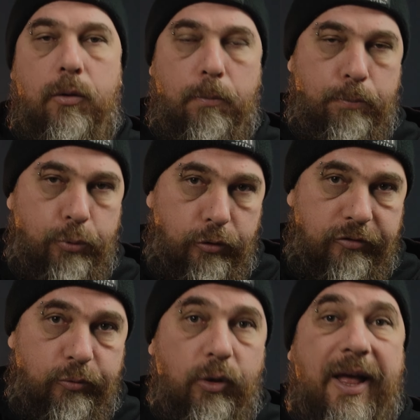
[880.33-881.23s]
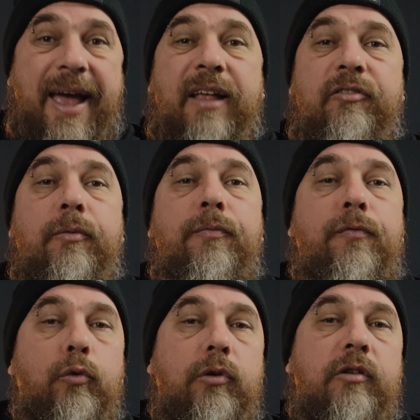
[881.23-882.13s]
boost will add some
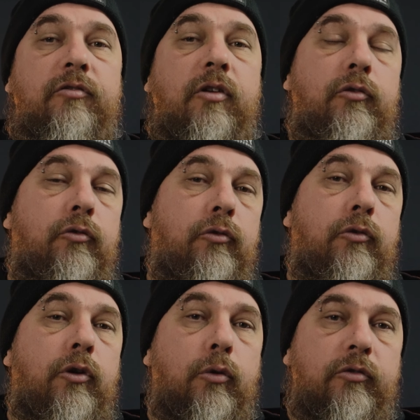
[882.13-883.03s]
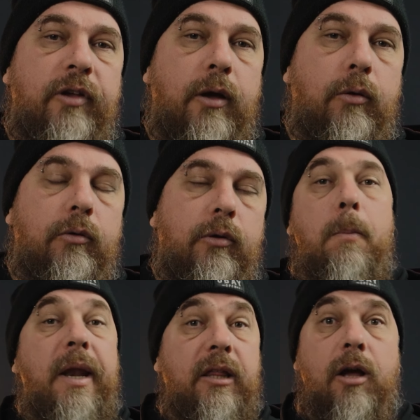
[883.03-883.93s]
fullness to your sound.
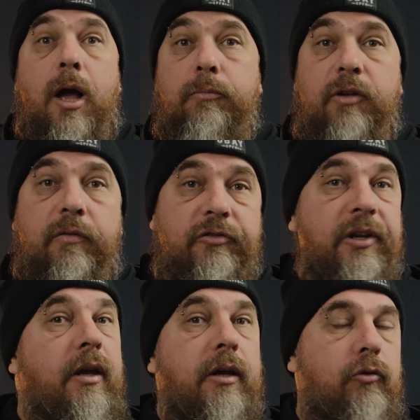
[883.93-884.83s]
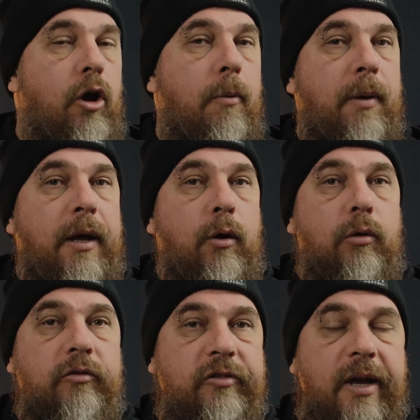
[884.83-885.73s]
Many times I've seen a guitar player
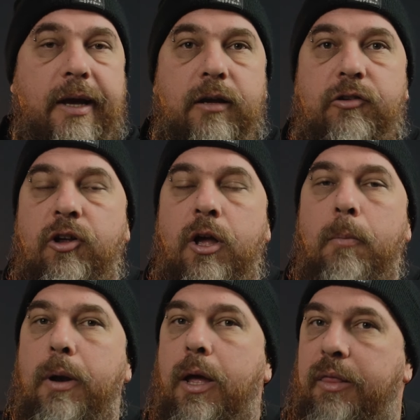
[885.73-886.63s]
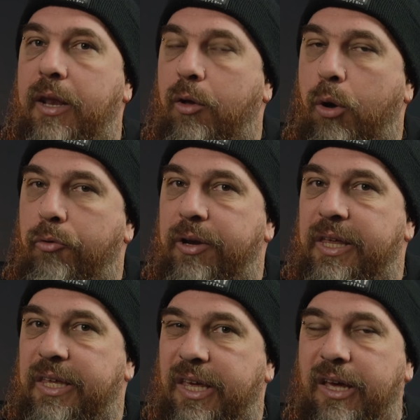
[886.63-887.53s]
on stage, but I, then I can't really
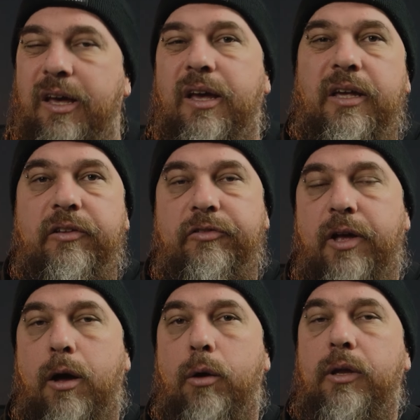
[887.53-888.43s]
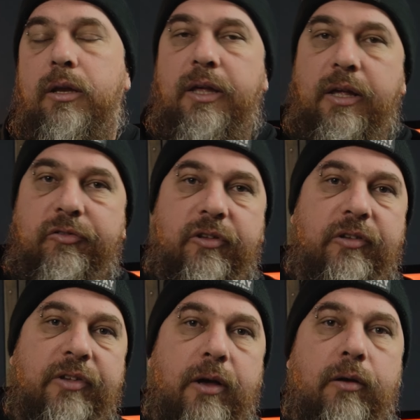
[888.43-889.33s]
hear his sound. And yes, the
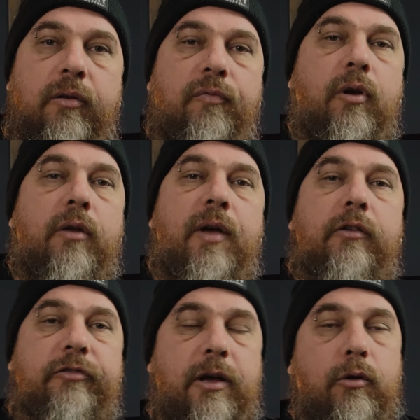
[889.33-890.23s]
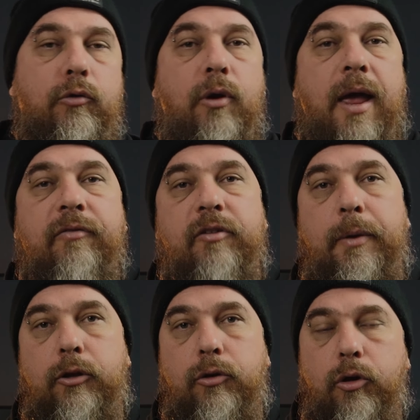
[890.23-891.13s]
sound, the front of house sound could have
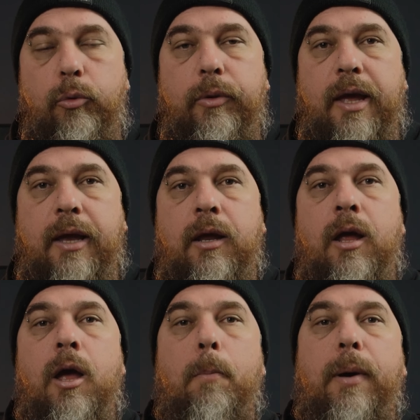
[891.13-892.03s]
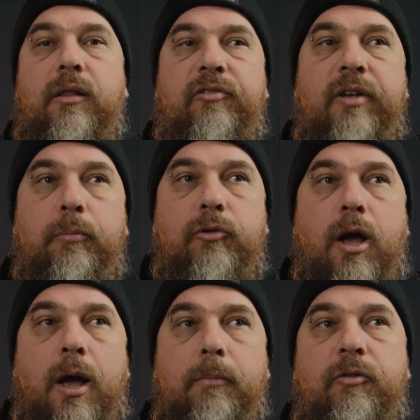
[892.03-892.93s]
something to do with that. But
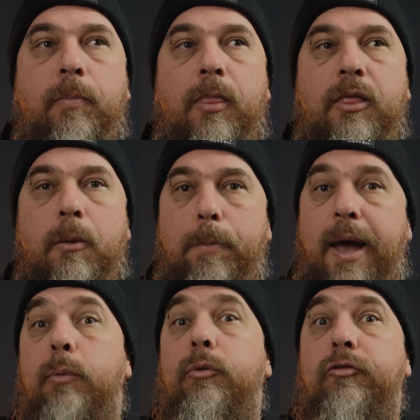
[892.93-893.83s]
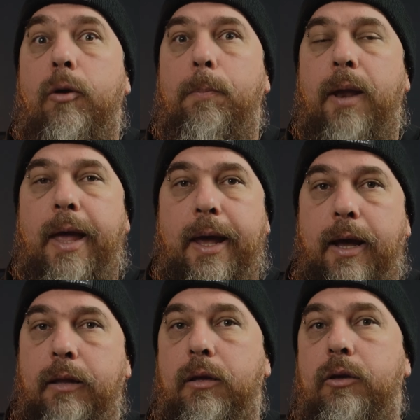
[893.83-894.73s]
sometimes the band would stop playing
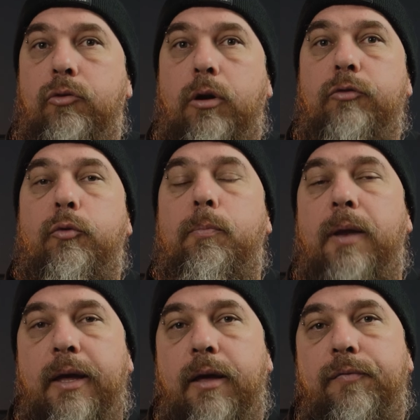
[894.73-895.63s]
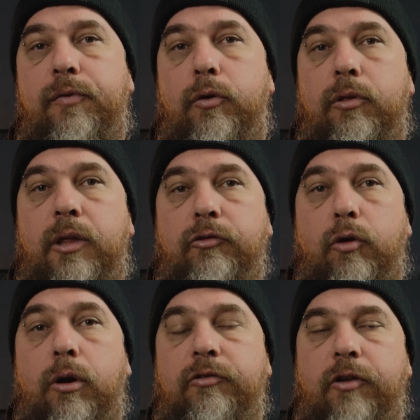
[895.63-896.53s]
and the guitarist would play a few things
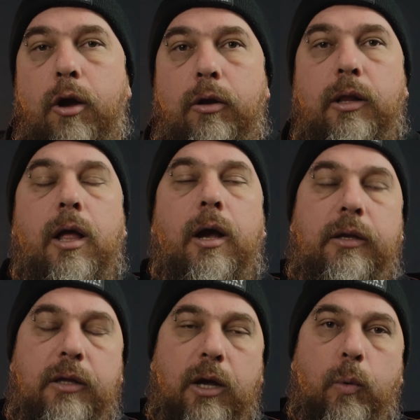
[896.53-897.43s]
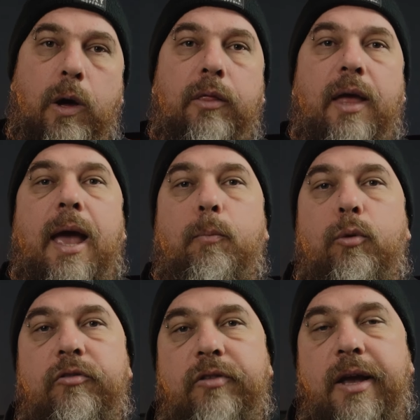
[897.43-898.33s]
on its own, and I can hear, wow, the amp
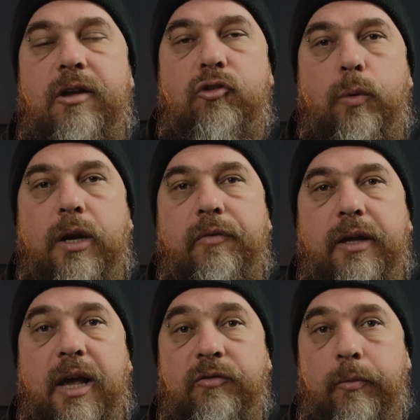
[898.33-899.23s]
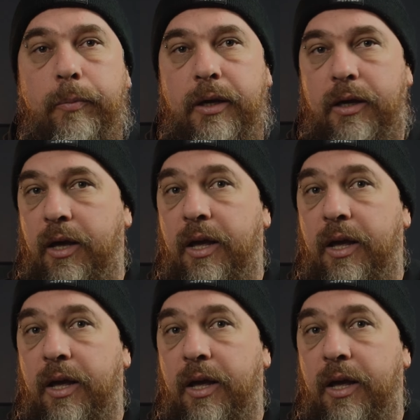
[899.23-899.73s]
on stage or whatever the case may be